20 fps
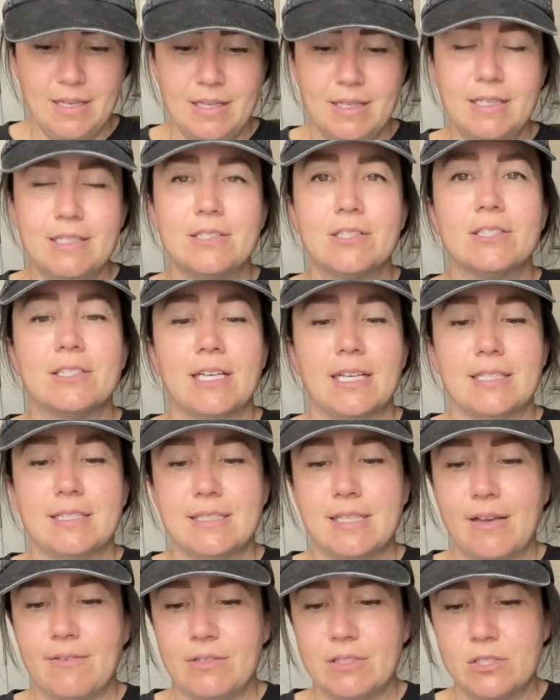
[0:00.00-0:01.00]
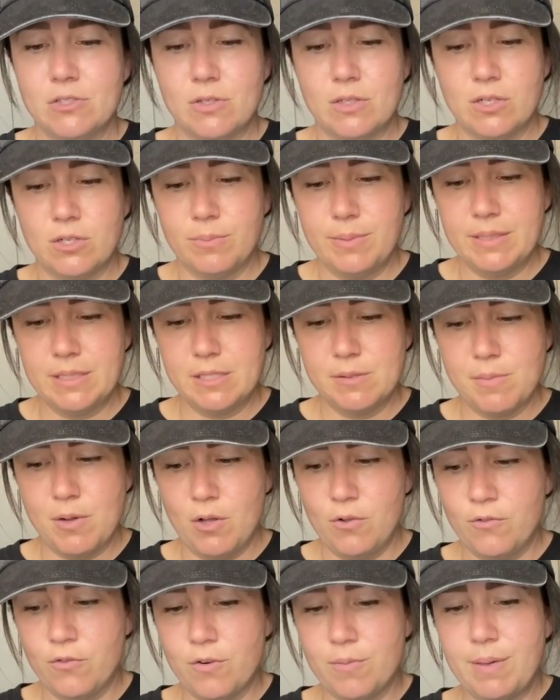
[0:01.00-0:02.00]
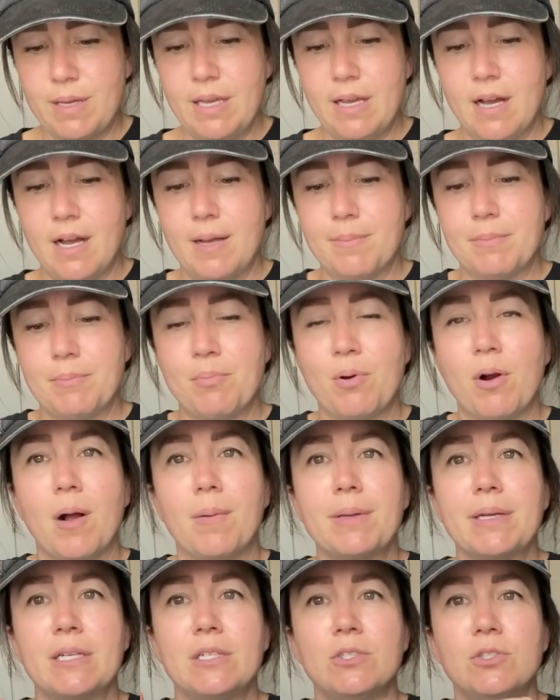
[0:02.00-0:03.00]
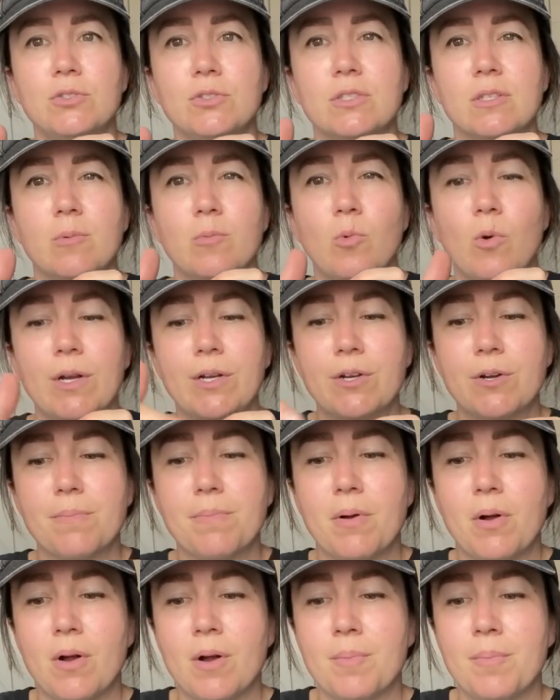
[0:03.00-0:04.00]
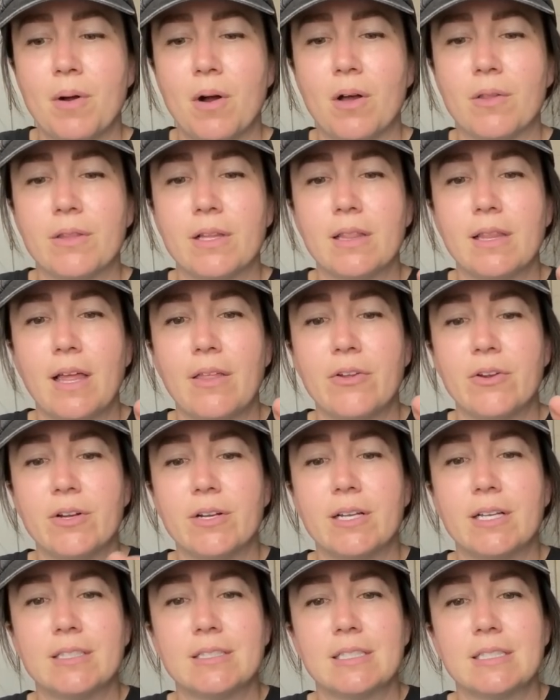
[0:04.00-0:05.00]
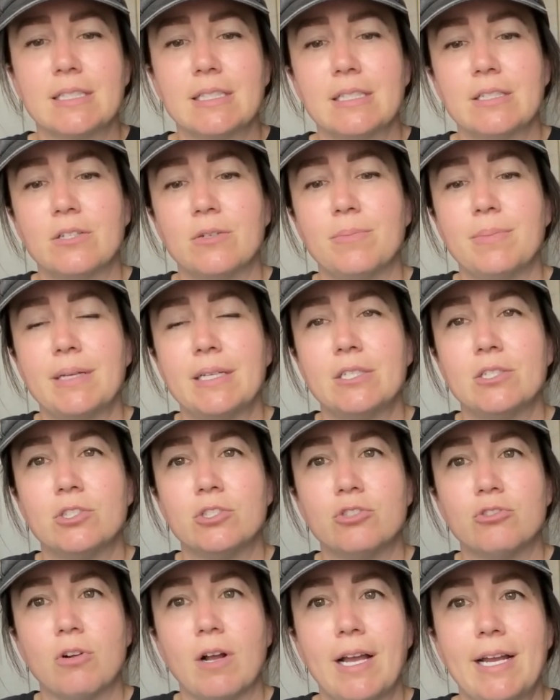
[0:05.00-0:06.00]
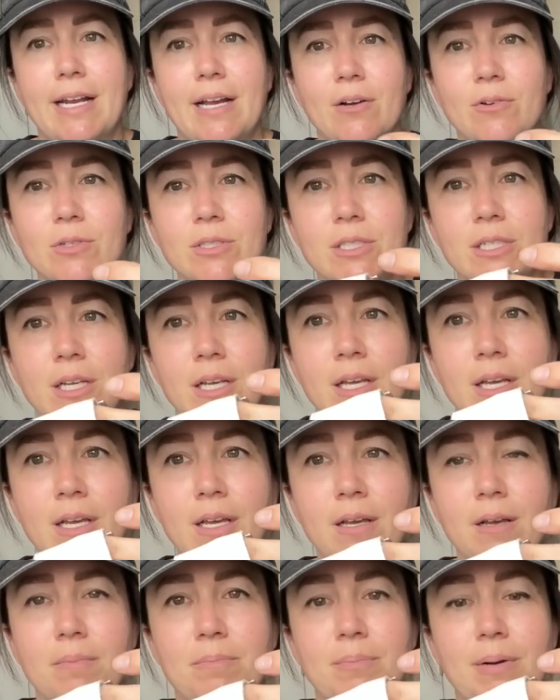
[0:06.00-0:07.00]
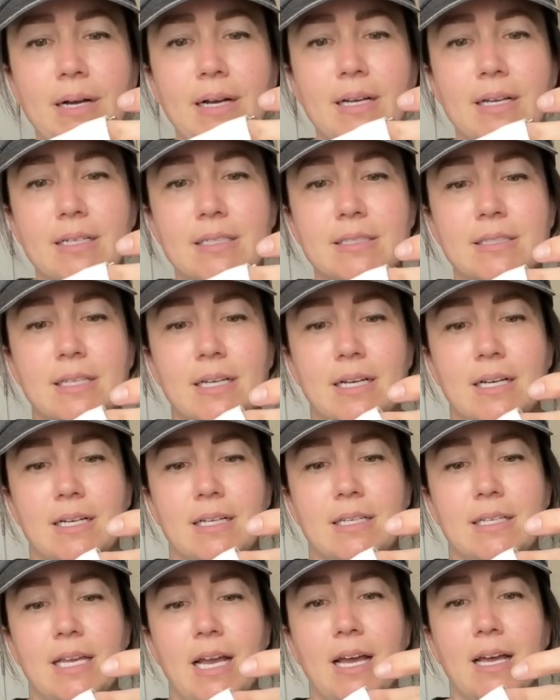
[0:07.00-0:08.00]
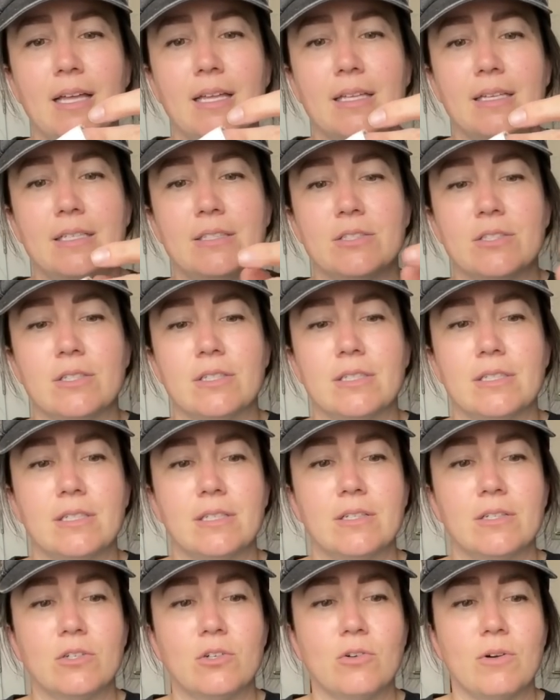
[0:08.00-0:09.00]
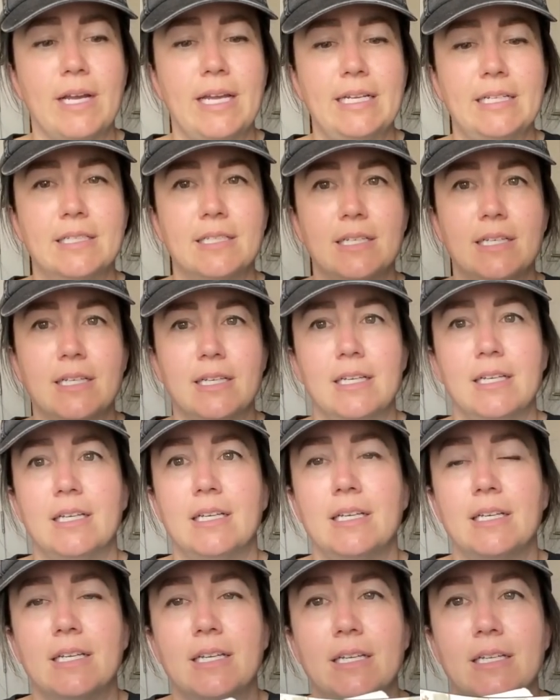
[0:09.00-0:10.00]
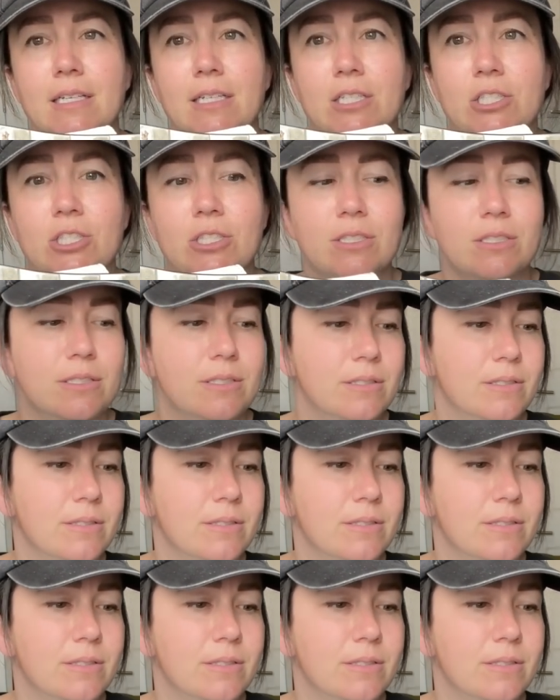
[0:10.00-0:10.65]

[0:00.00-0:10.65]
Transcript: These are size 7, so a little bit small for me. I'm probably going to do some Wonder Balm on the leather because it's a little bit dried out. But yeah, these are in great condition.